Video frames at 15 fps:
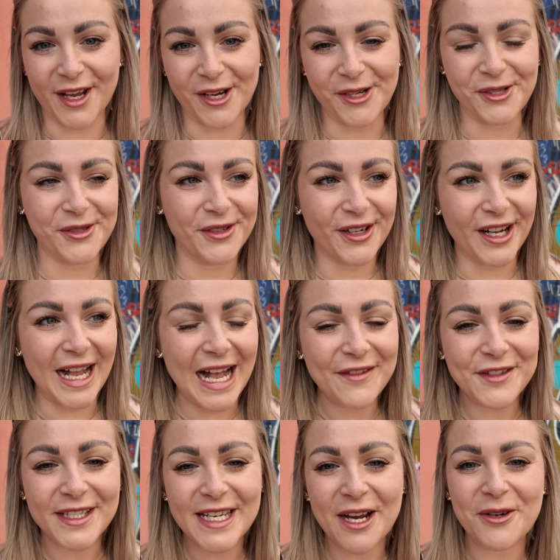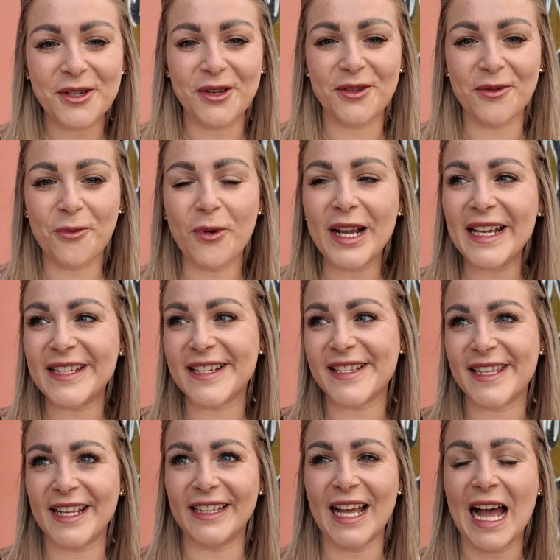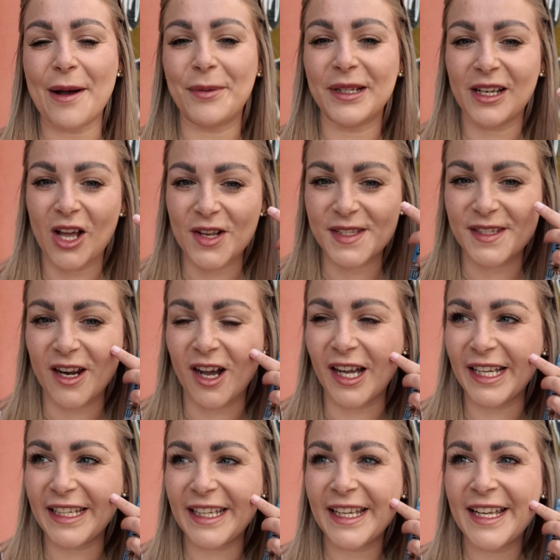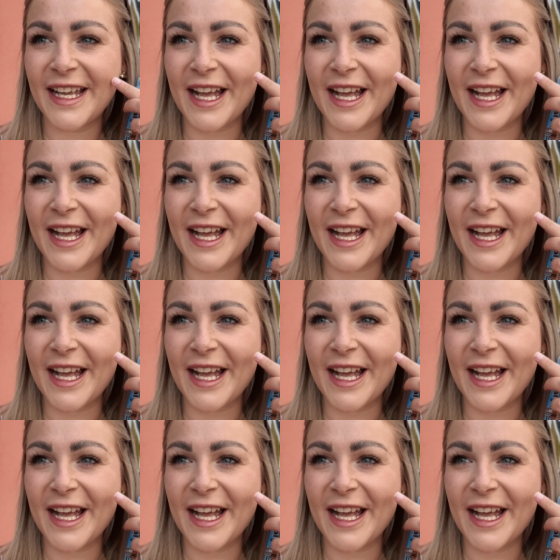I have to tell you the weirdest thing that happened last night.